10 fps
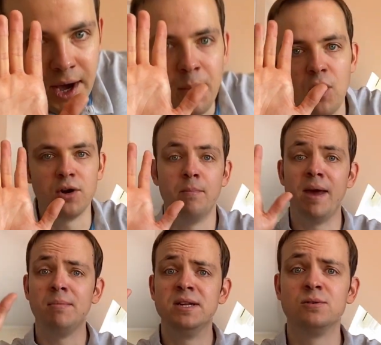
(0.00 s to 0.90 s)
up.
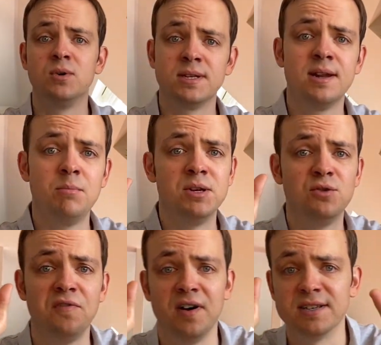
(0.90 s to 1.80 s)
Maybe this was a little bit
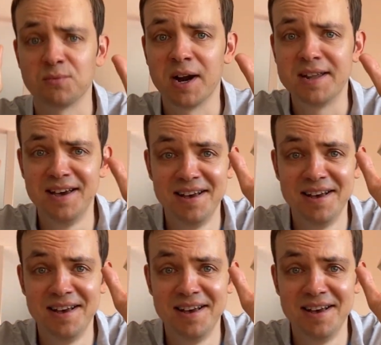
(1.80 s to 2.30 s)
too fast, right?